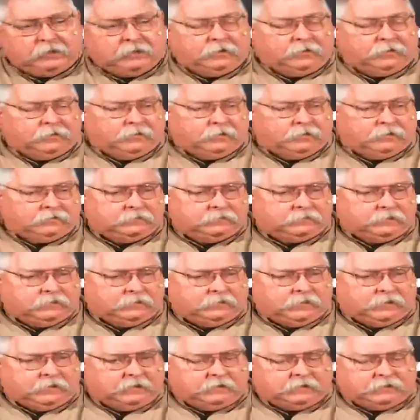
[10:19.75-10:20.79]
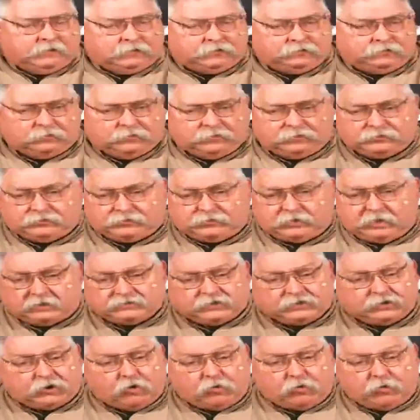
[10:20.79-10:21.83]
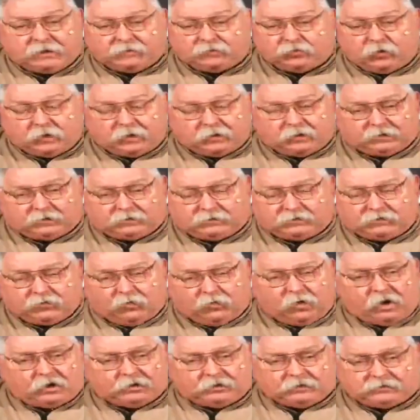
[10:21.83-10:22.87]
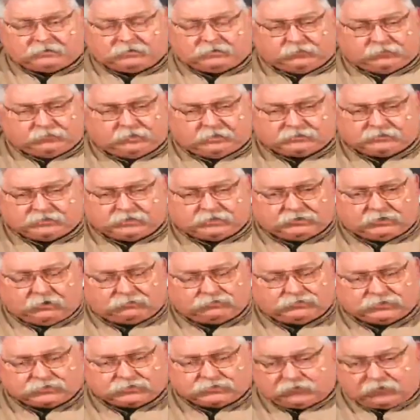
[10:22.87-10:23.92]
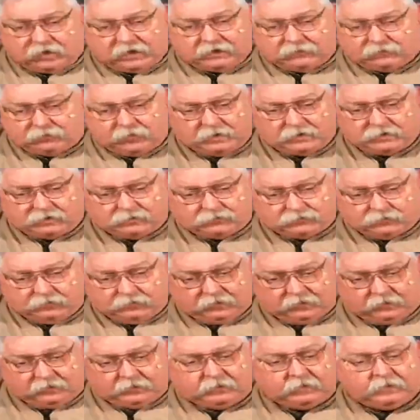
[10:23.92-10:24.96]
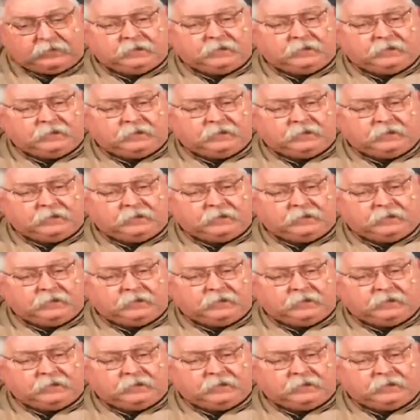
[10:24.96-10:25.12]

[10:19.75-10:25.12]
Or, the drill doesn't go in where you want it to. It doesn't go straight when you're drilling.